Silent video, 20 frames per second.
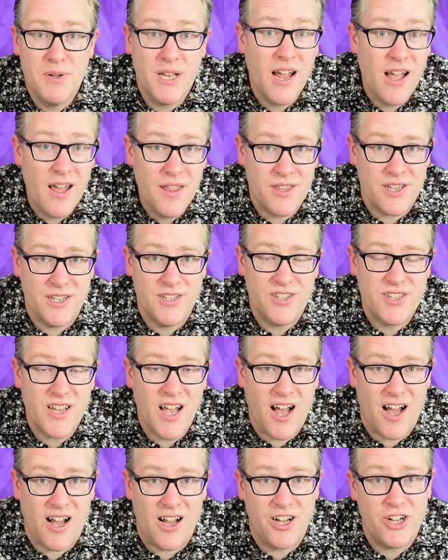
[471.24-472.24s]
But others
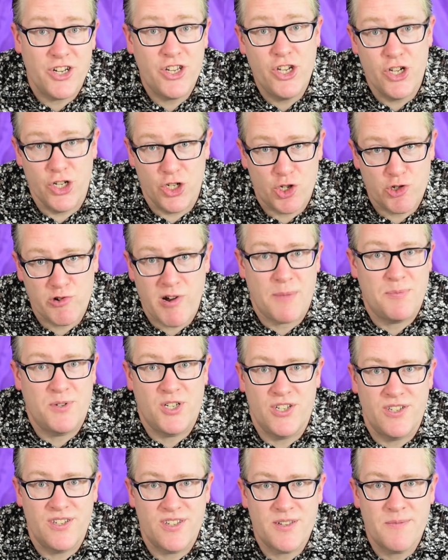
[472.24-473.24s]
are
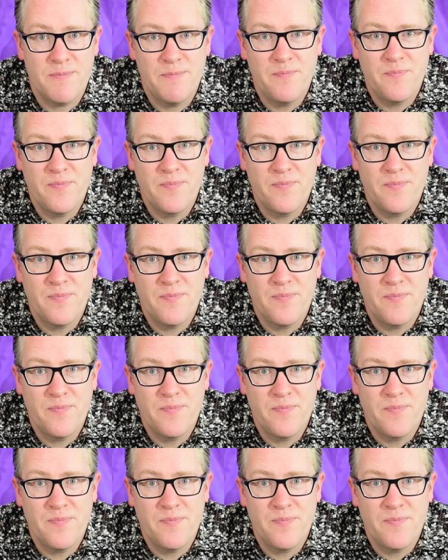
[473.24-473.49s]
contraptions.